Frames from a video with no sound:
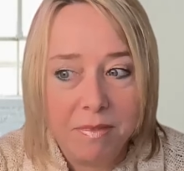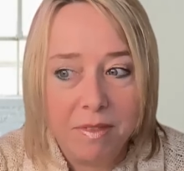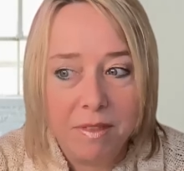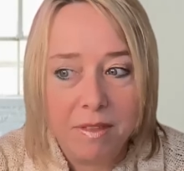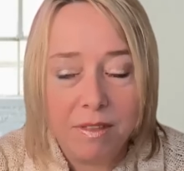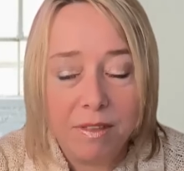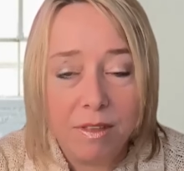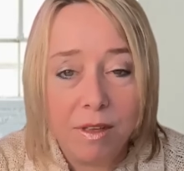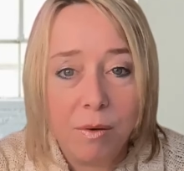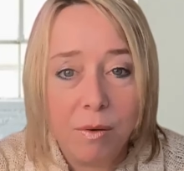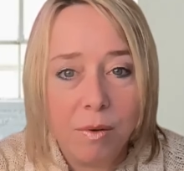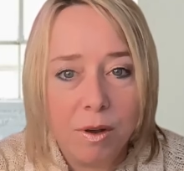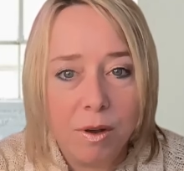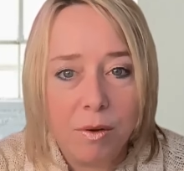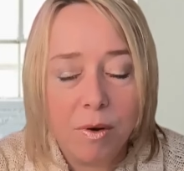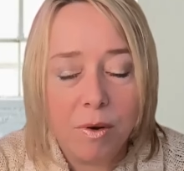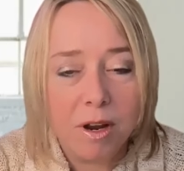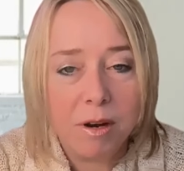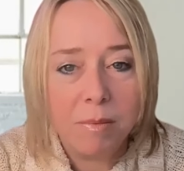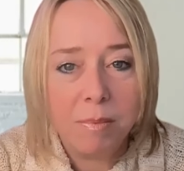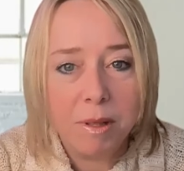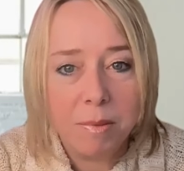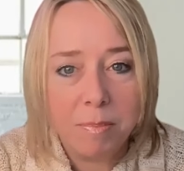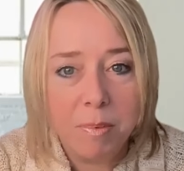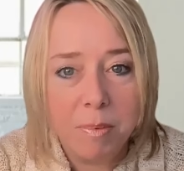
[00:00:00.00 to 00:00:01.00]
so
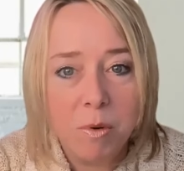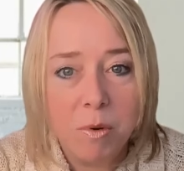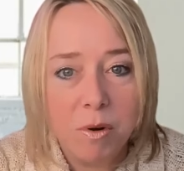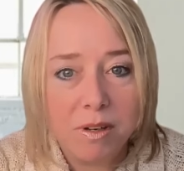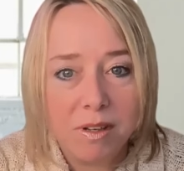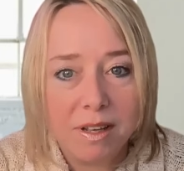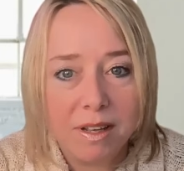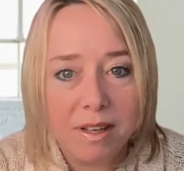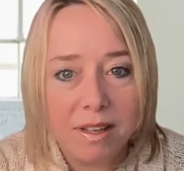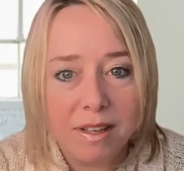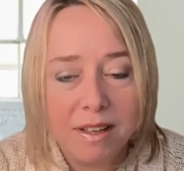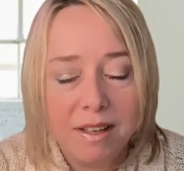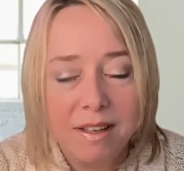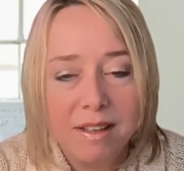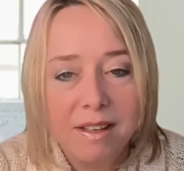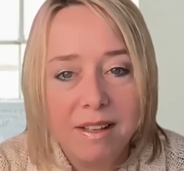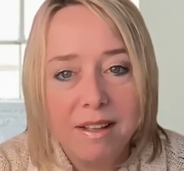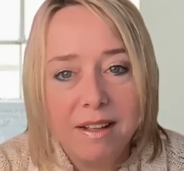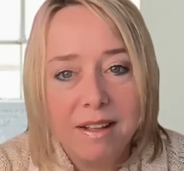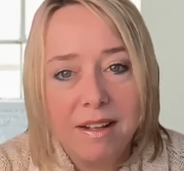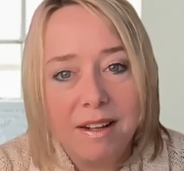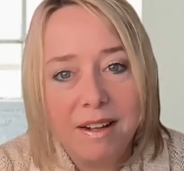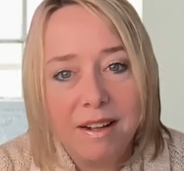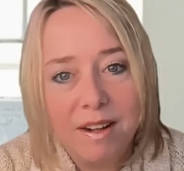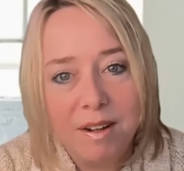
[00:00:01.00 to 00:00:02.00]
incredibly poorly.
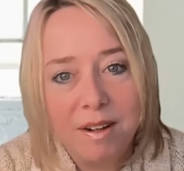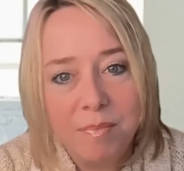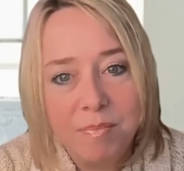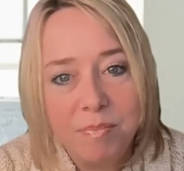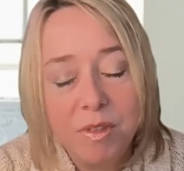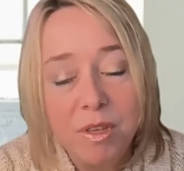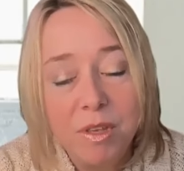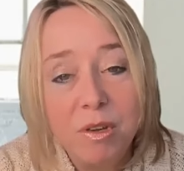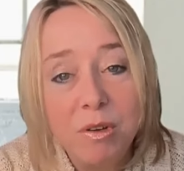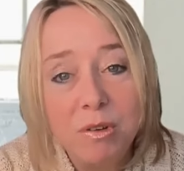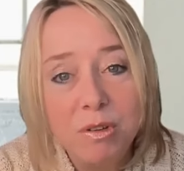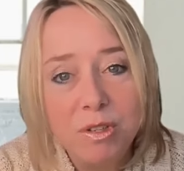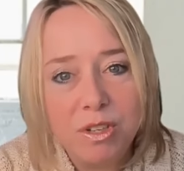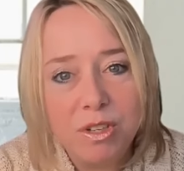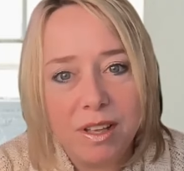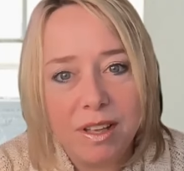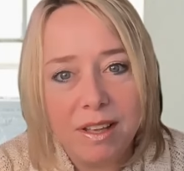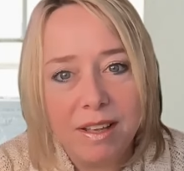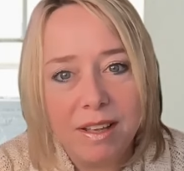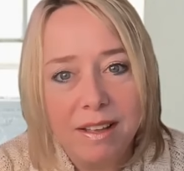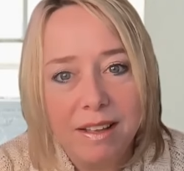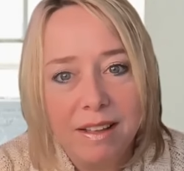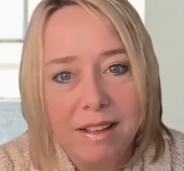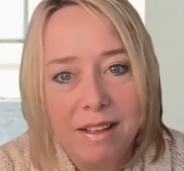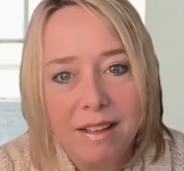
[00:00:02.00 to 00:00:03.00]
Um,
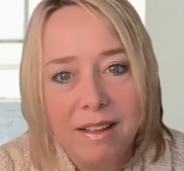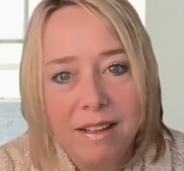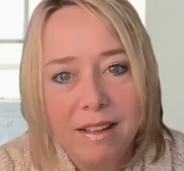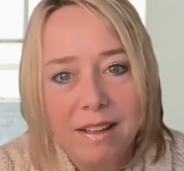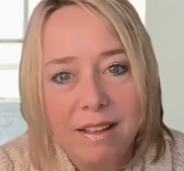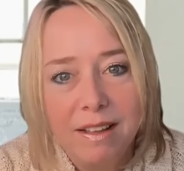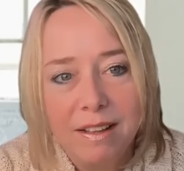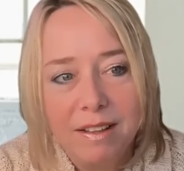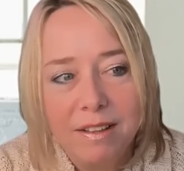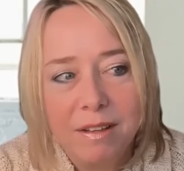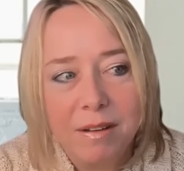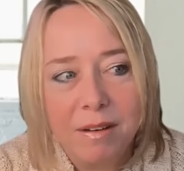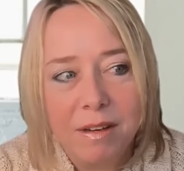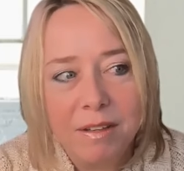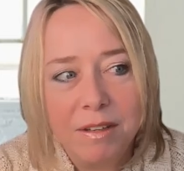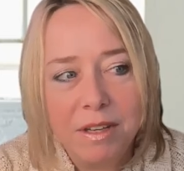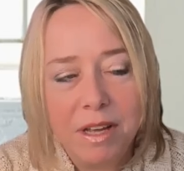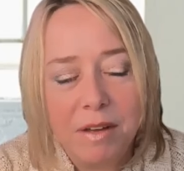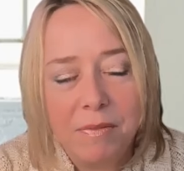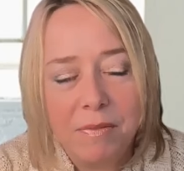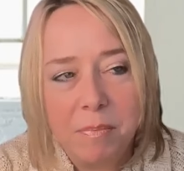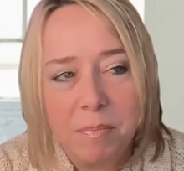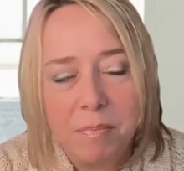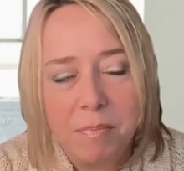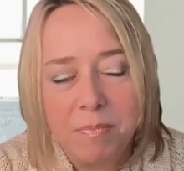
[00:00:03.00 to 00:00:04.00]
usually, sometimes you
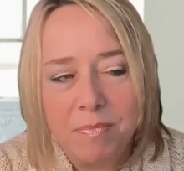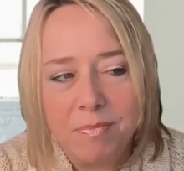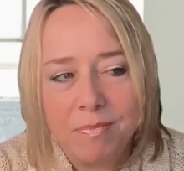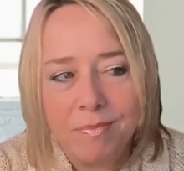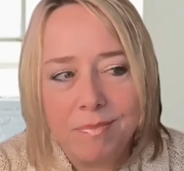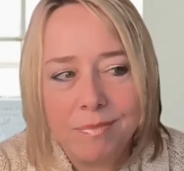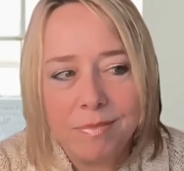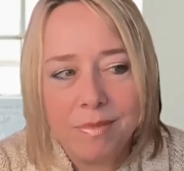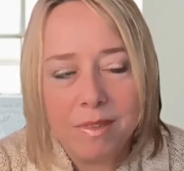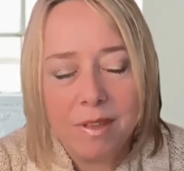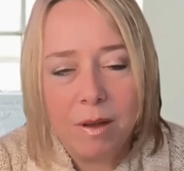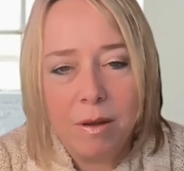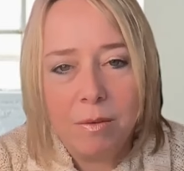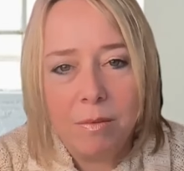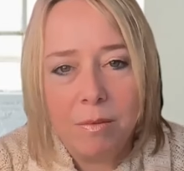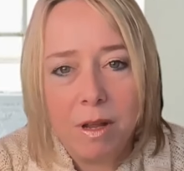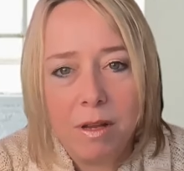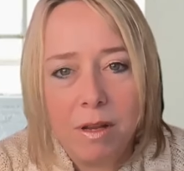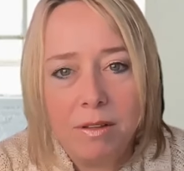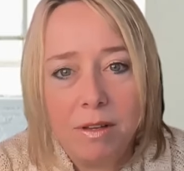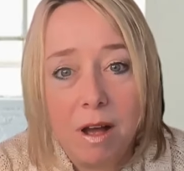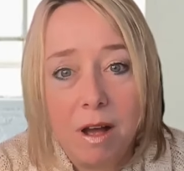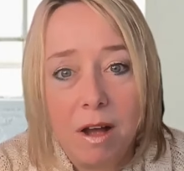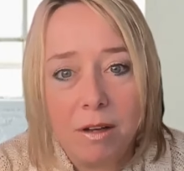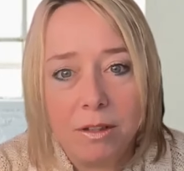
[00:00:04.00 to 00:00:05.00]
have a, a, a
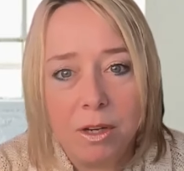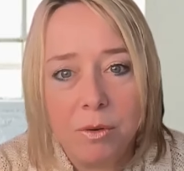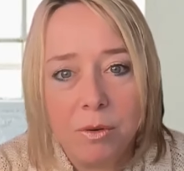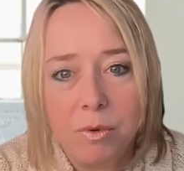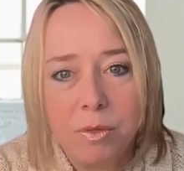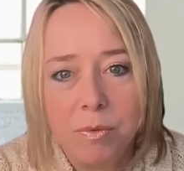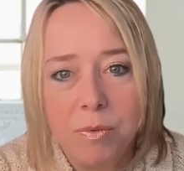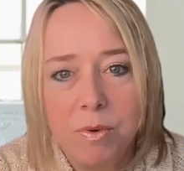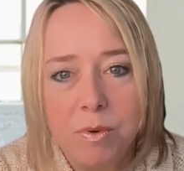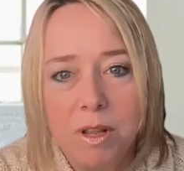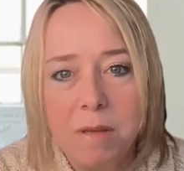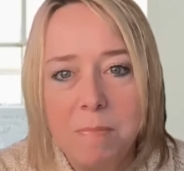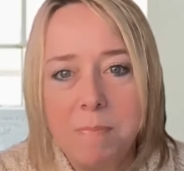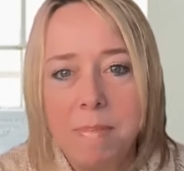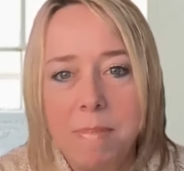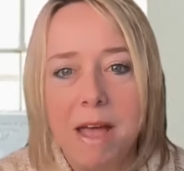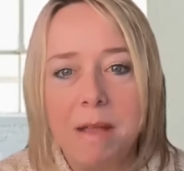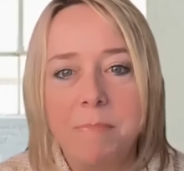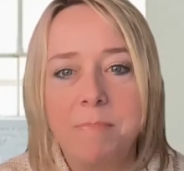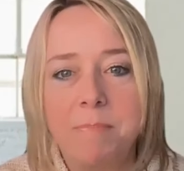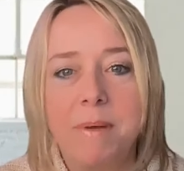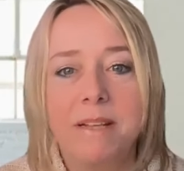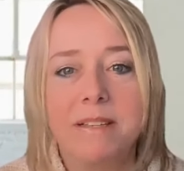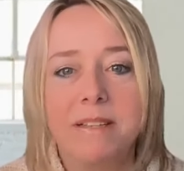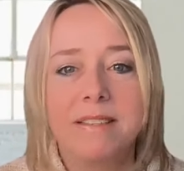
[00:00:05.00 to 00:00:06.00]
doctor with really
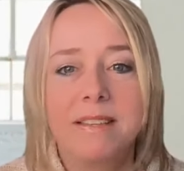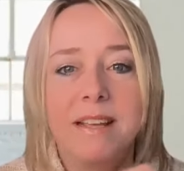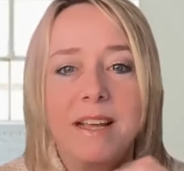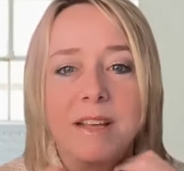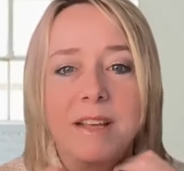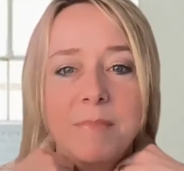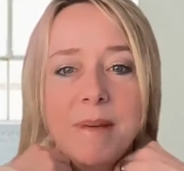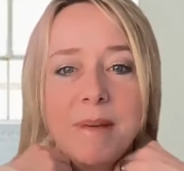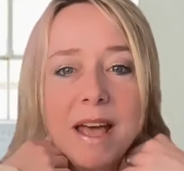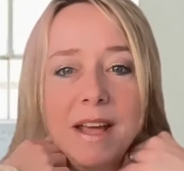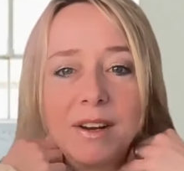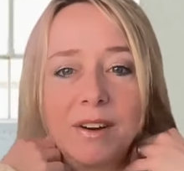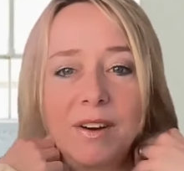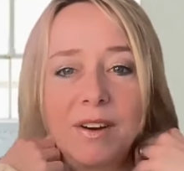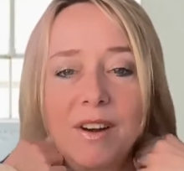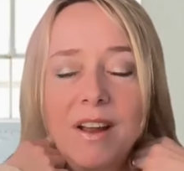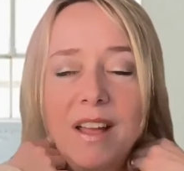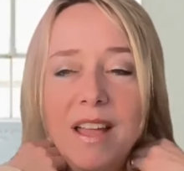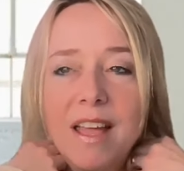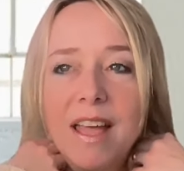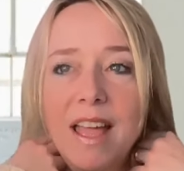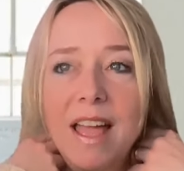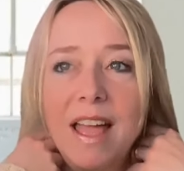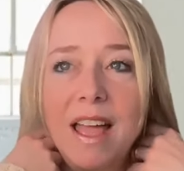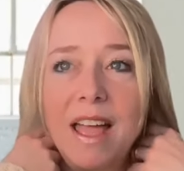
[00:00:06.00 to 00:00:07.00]
bad bedside manner,
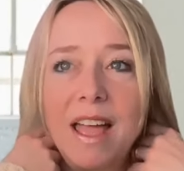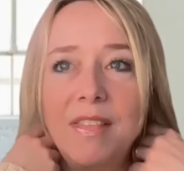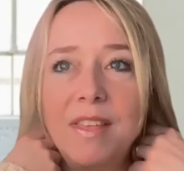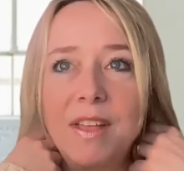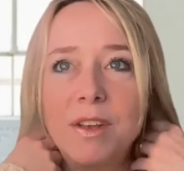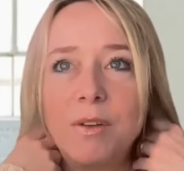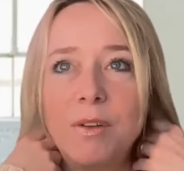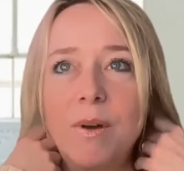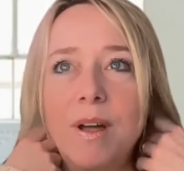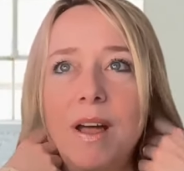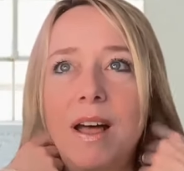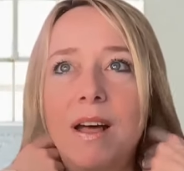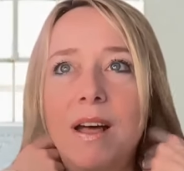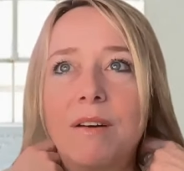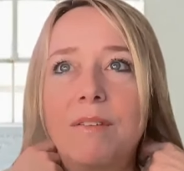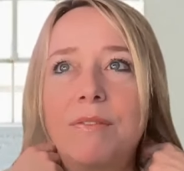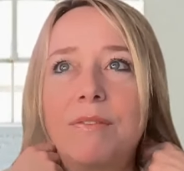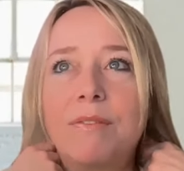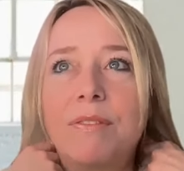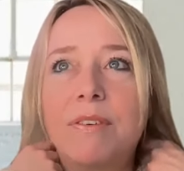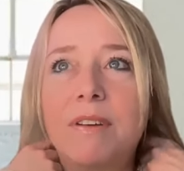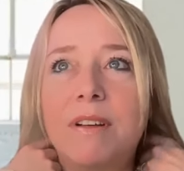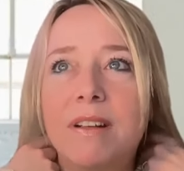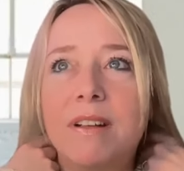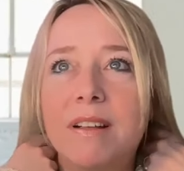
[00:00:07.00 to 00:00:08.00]
and then you
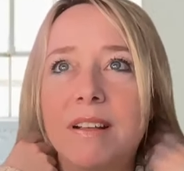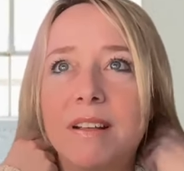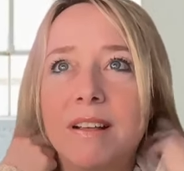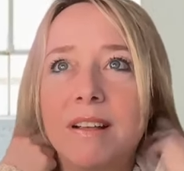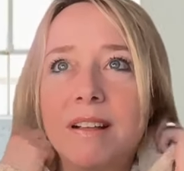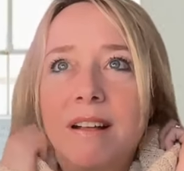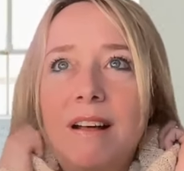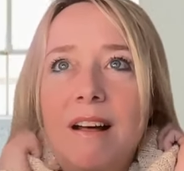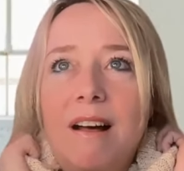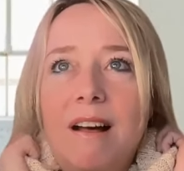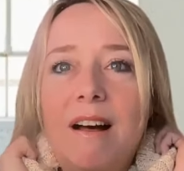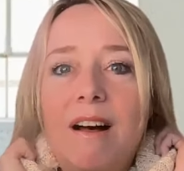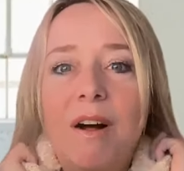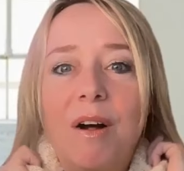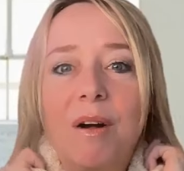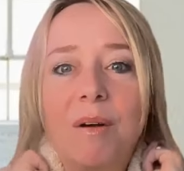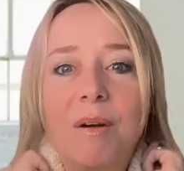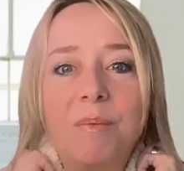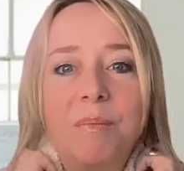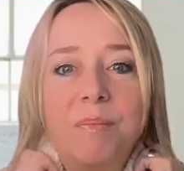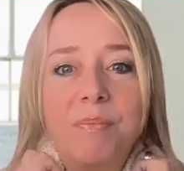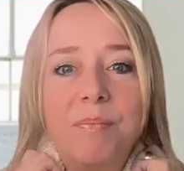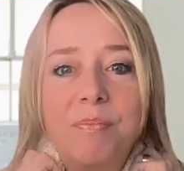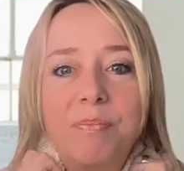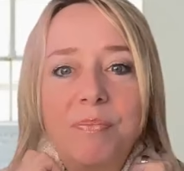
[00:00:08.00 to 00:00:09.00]
have
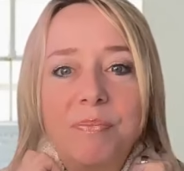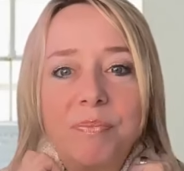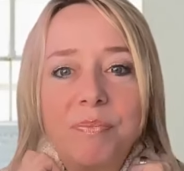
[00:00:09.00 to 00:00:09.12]
um,